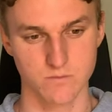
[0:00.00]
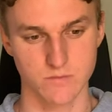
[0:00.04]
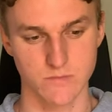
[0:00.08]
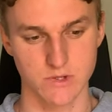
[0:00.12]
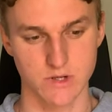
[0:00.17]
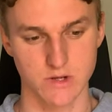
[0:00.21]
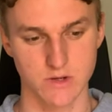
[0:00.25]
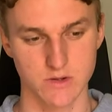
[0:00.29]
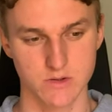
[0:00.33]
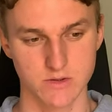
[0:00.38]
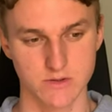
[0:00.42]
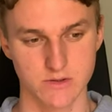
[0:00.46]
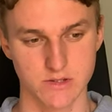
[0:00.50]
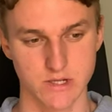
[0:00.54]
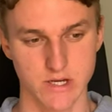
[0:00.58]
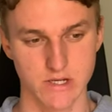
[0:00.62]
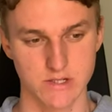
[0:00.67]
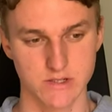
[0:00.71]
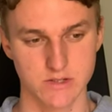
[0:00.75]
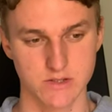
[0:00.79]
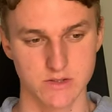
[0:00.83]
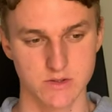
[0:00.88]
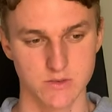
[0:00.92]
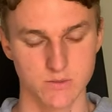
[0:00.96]
because I
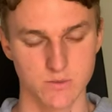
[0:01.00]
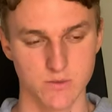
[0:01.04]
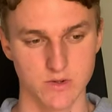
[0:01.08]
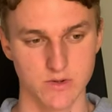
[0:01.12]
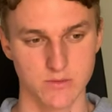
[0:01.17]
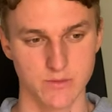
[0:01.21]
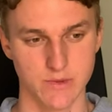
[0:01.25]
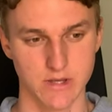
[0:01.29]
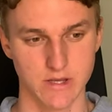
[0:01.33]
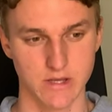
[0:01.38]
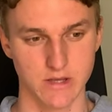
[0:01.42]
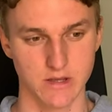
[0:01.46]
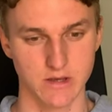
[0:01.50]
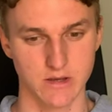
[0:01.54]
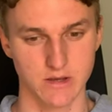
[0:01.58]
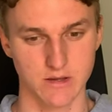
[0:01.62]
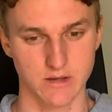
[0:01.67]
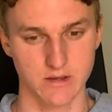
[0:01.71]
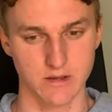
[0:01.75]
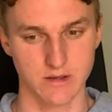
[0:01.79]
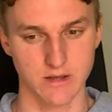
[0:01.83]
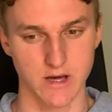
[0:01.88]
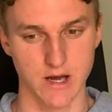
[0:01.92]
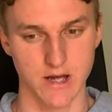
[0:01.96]
just didn't want to be
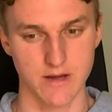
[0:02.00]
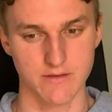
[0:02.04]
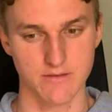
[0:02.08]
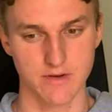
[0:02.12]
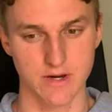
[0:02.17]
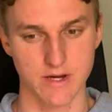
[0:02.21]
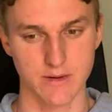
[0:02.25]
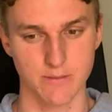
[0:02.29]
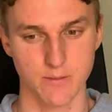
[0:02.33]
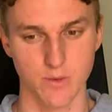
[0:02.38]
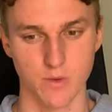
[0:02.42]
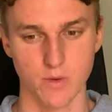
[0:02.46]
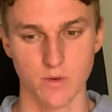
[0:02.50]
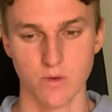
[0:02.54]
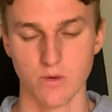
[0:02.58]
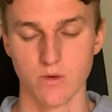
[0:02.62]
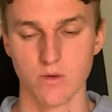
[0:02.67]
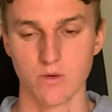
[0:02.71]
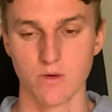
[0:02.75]
alive anymore.